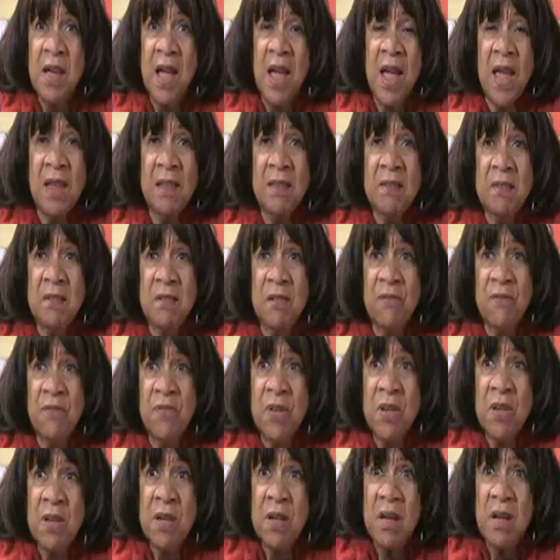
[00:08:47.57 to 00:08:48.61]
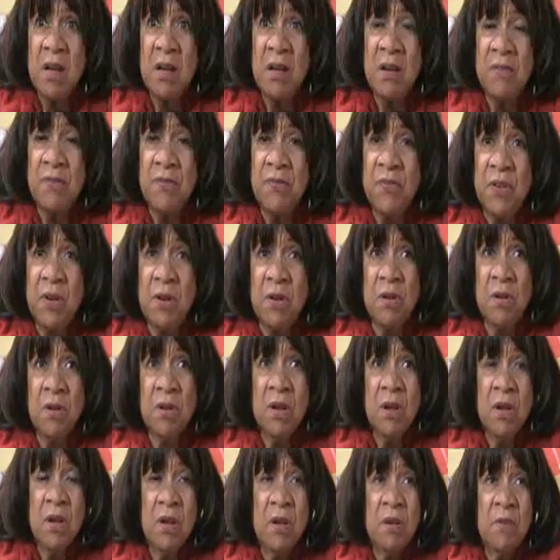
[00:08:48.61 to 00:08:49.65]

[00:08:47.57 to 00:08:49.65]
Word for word: kinds of, of uh,